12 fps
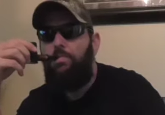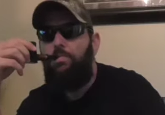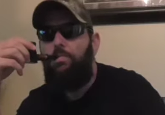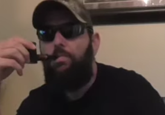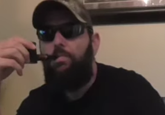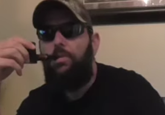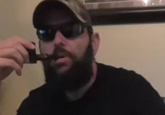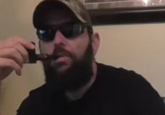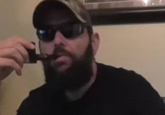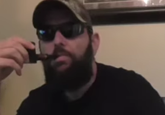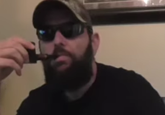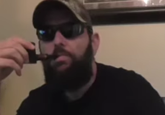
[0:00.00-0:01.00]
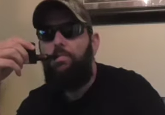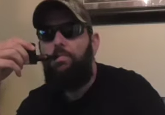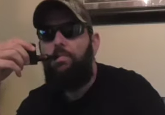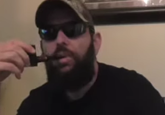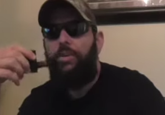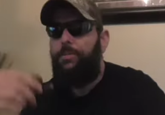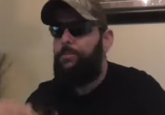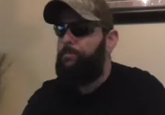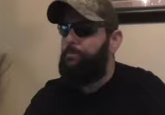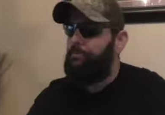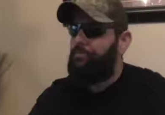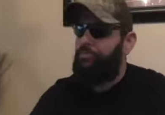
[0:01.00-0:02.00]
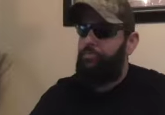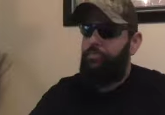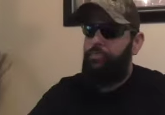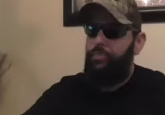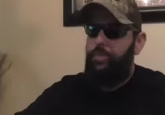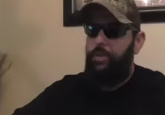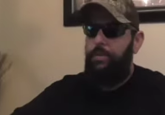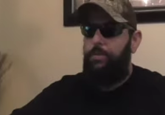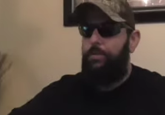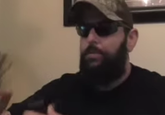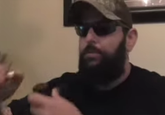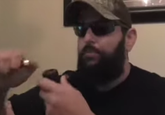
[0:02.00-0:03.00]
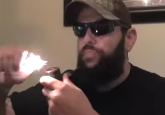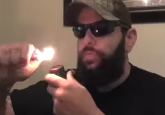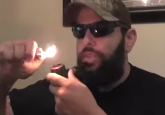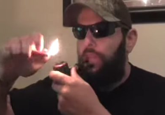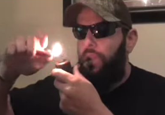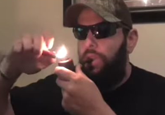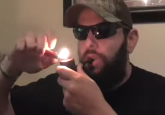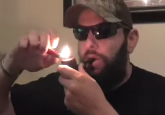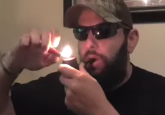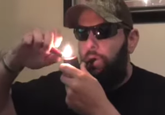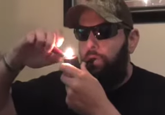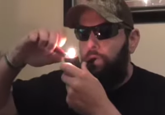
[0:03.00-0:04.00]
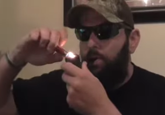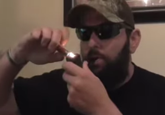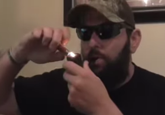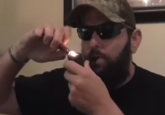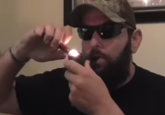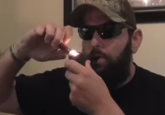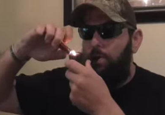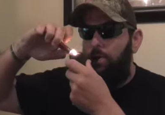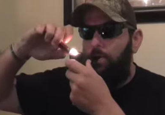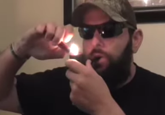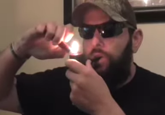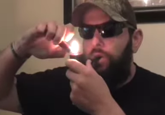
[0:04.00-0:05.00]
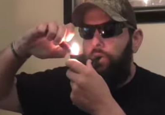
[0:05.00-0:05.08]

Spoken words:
(silence)